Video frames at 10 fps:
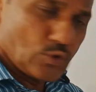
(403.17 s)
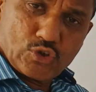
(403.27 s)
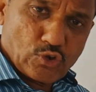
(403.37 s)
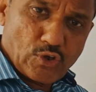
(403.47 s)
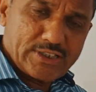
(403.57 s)

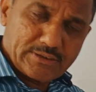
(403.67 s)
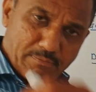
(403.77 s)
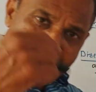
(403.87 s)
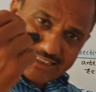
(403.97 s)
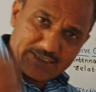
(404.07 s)
U0 is
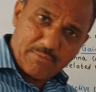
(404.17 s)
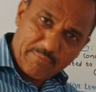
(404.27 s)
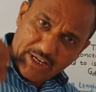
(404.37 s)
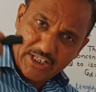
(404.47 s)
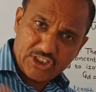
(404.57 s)

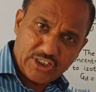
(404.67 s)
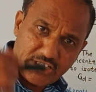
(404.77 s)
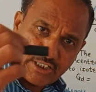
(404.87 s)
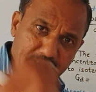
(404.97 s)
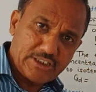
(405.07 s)
maximum radiation
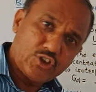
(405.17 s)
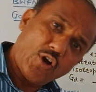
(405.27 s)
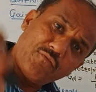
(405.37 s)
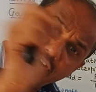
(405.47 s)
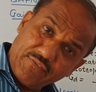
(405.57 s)
intensity
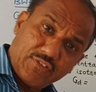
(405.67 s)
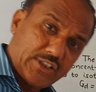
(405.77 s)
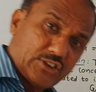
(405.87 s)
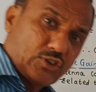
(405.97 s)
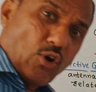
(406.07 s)
of reference